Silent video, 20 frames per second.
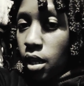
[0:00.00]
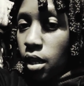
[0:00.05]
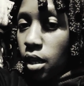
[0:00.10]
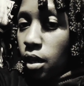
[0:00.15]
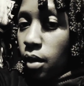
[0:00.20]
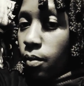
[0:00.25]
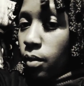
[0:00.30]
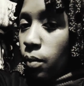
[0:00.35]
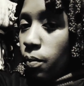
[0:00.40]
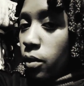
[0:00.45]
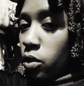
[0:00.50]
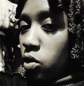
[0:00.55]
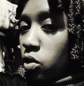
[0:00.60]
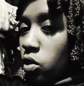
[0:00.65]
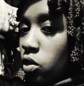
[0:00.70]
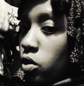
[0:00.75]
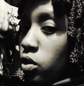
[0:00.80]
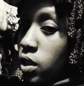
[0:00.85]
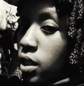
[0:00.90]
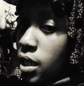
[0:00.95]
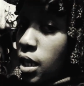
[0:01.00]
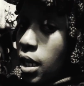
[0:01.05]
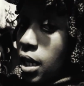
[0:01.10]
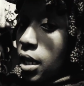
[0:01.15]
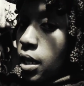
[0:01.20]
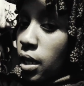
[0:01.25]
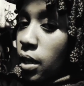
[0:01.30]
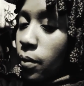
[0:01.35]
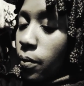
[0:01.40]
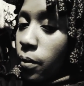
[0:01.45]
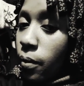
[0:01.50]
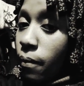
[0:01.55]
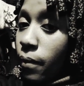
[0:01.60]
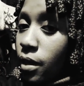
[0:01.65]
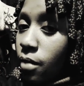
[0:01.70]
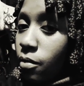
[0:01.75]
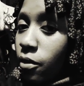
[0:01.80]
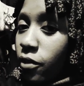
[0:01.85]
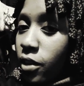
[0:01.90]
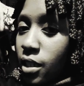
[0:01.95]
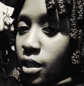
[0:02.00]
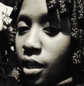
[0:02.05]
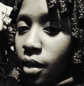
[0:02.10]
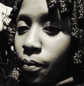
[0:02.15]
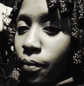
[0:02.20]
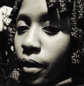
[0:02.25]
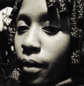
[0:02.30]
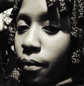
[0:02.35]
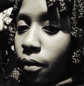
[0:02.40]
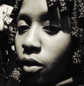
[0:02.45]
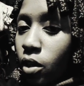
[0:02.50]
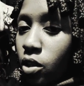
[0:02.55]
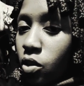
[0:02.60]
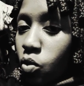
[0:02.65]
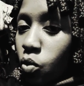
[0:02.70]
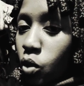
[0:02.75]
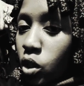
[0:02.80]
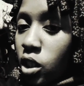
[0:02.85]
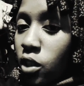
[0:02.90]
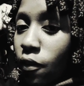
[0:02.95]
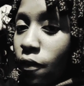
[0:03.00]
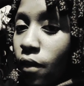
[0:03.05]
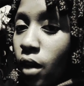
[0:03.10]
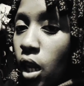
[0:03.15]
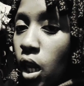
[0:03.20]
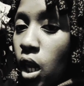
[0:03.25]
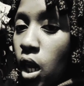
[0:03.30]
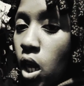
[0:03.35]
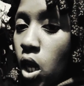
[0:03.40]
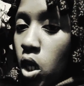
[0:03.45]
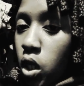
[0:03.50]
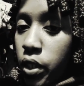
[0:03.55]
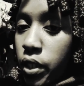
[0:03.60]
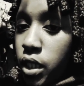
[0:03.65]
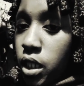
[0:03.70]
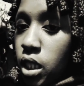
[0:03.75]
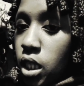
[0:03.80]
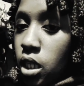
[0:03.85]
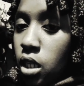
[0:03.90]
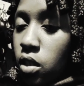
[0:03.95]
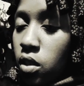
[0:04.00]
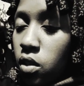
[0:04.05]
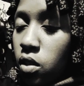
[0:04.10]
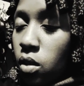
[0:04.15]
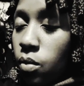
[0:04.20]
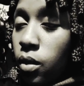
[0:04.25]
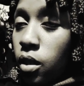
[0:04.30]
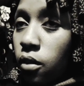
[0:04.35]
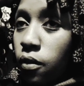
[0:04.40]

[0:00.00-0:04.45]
I'm about to go sleep, but before I sleep, I'm going to watch vlogs. So many